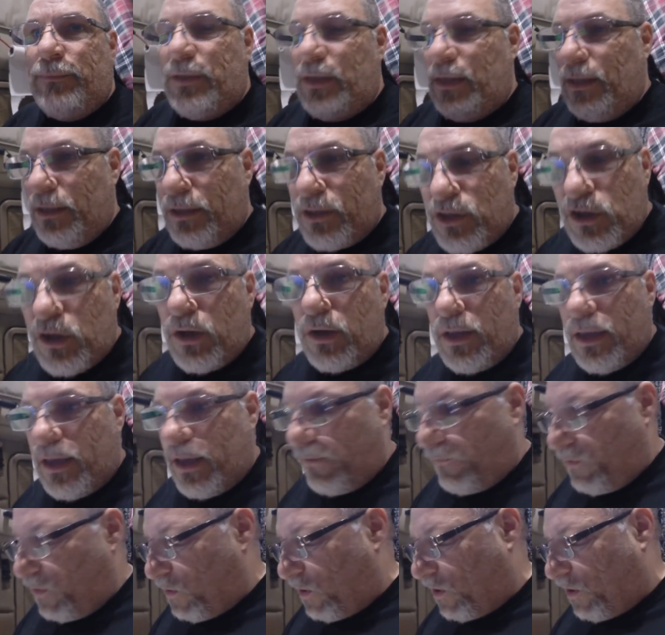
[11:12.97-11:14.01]
it's gonna
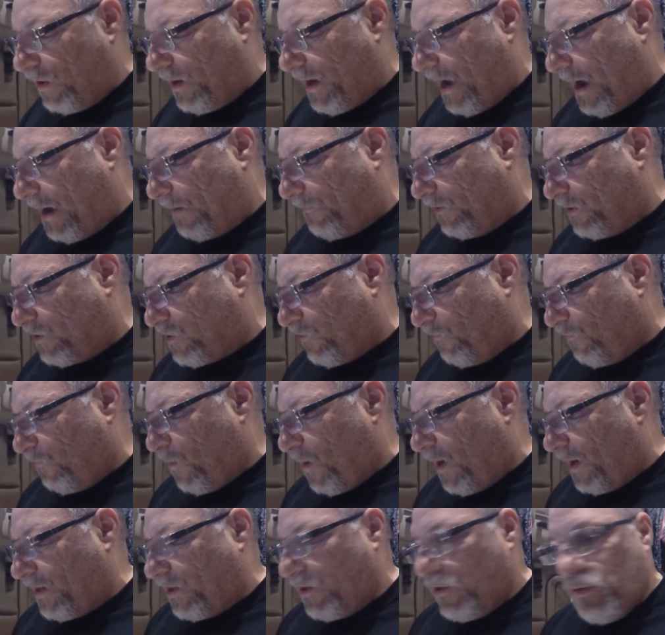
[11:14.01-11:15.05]
give you a good average of
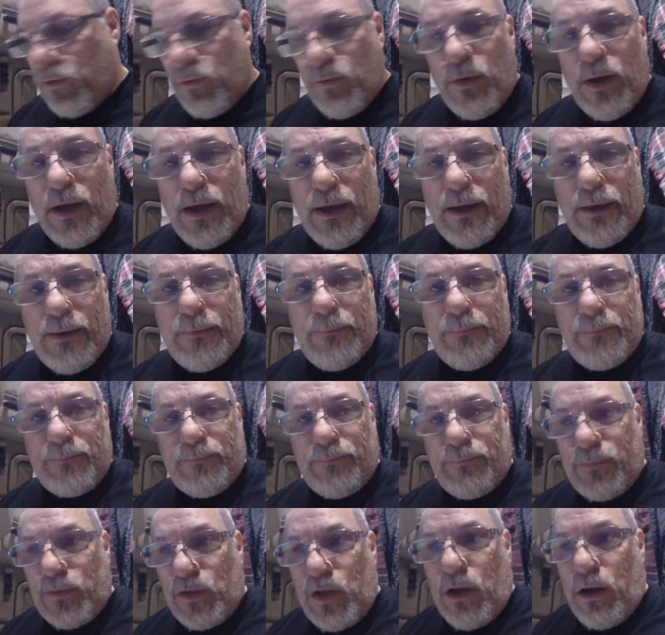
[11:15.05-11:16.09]
what you uh,
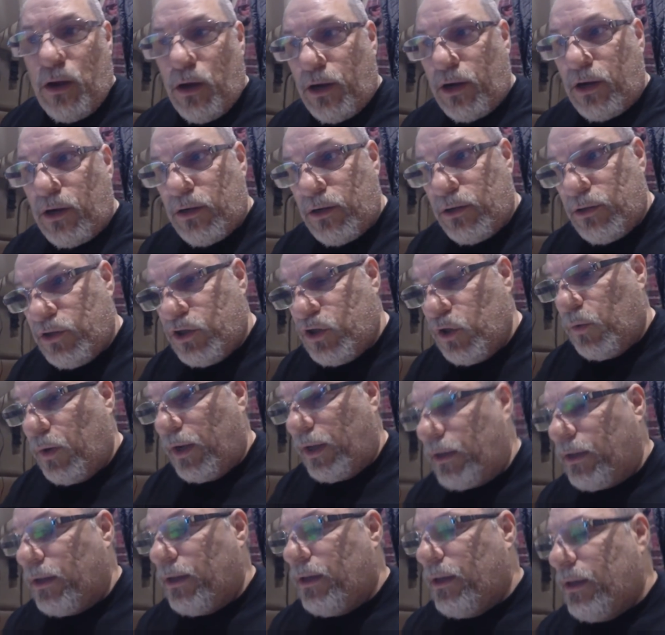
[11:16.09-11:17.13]
are
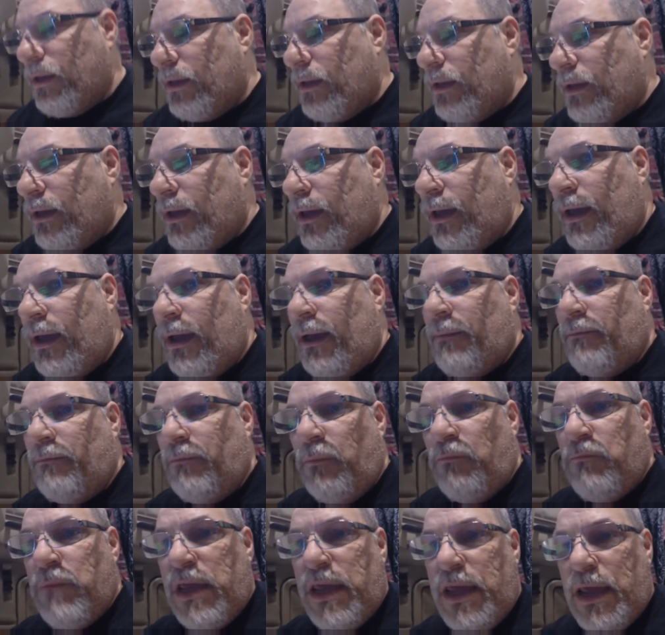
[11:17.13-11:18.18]
doing. Um,
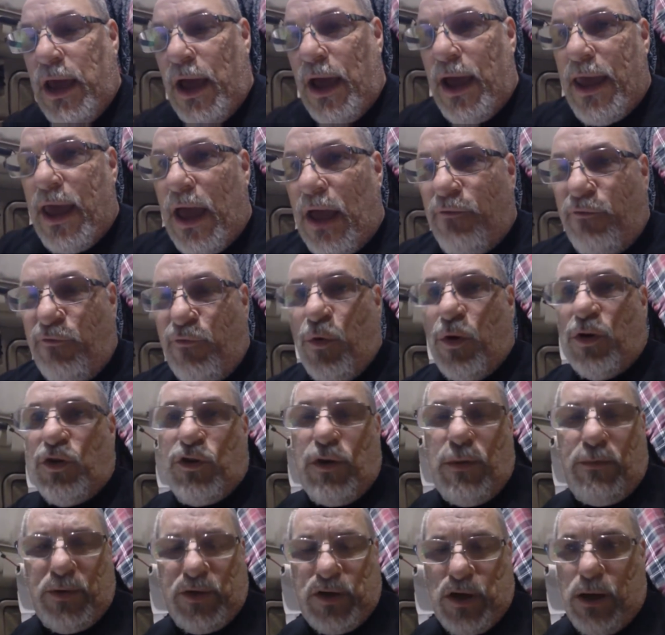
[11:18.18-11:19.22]
me, I have four
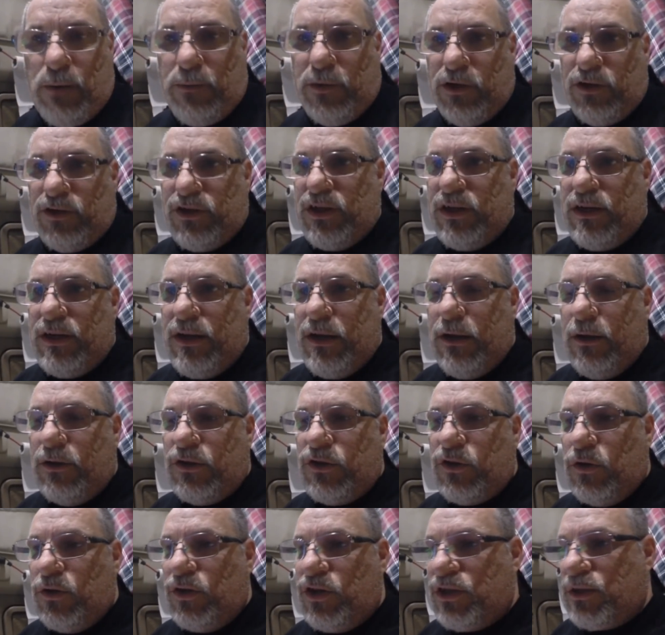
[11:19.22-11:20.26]
trip odometers in here,
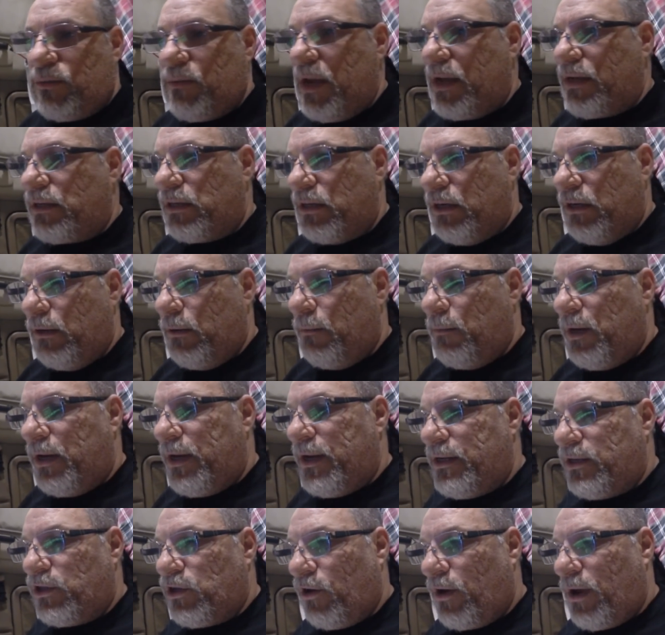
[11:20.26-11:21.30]
so it just makes it a little bit
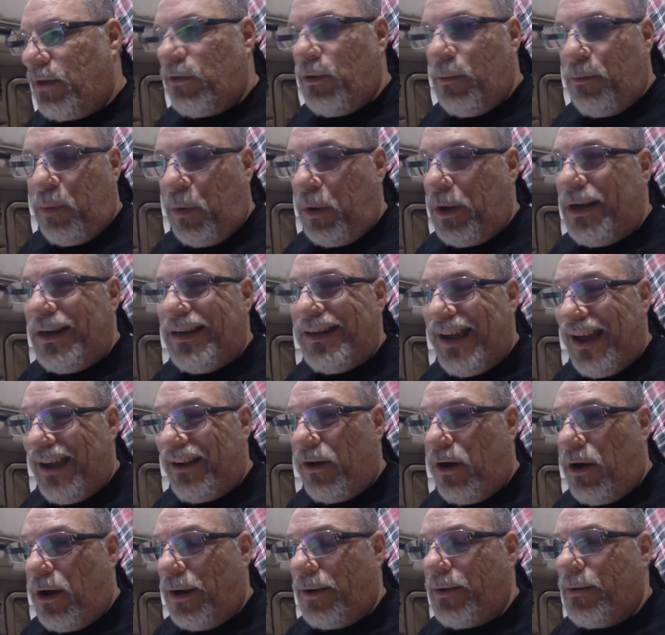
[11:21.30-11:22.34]
easier, and they're pretty dead
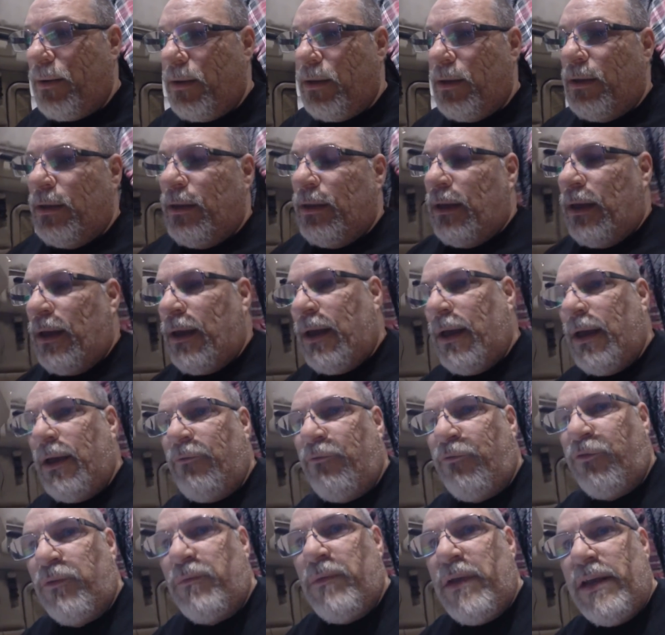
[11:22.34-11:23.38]
on uh,
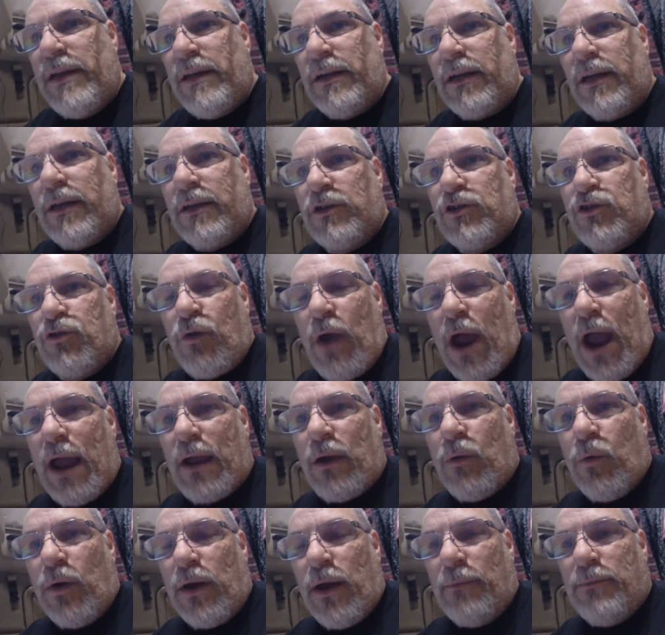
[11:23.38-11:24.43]
for me to track
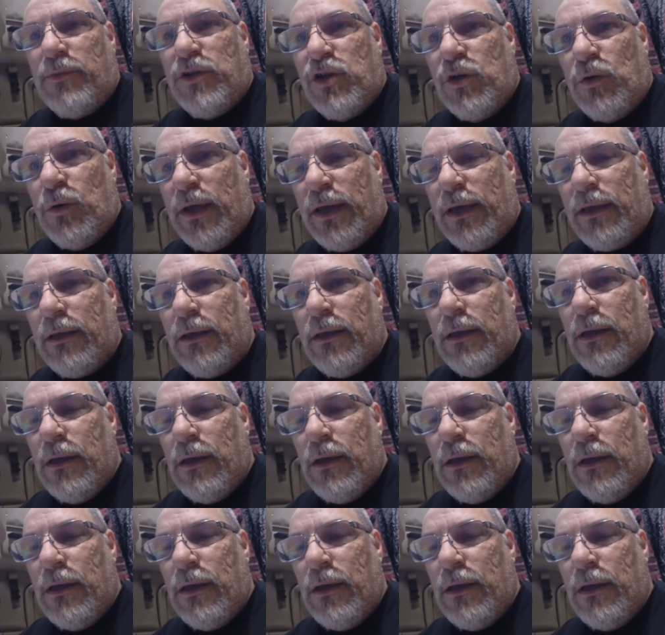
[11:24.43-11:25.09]
what I'm doing,